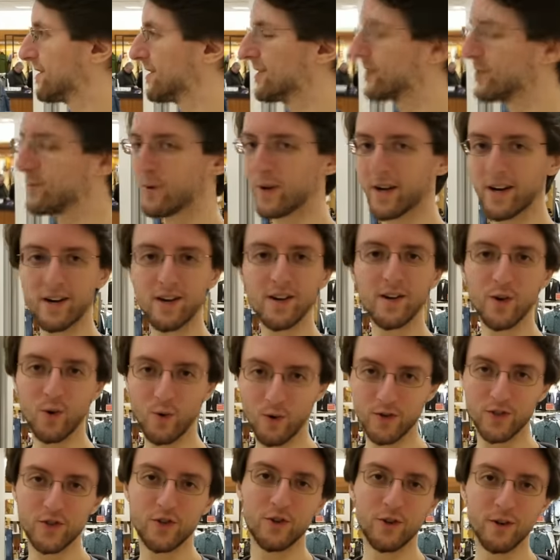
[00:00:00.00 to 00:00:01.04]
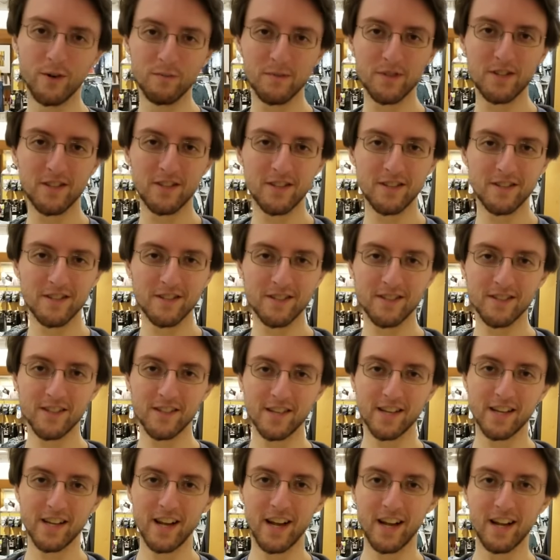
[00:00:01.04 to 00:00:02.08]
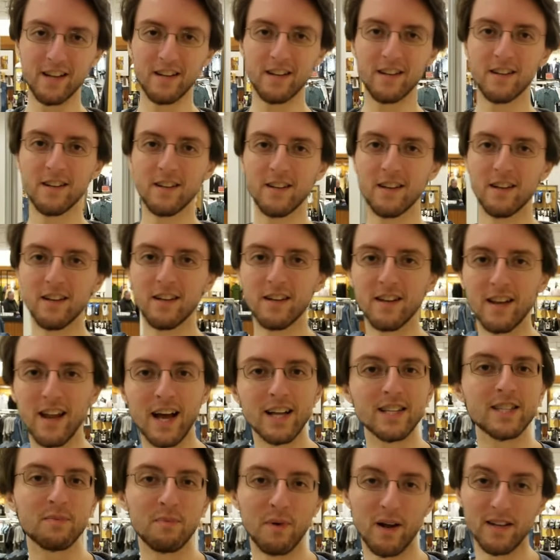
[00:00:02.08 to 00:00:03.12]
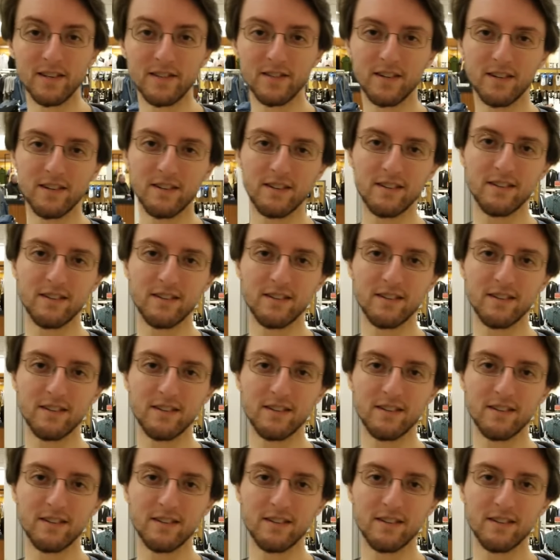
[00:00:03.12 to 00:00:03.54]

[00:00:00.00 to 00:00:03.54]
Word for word: we're here in Nordstrom's. Not sponsored. Not sponsored.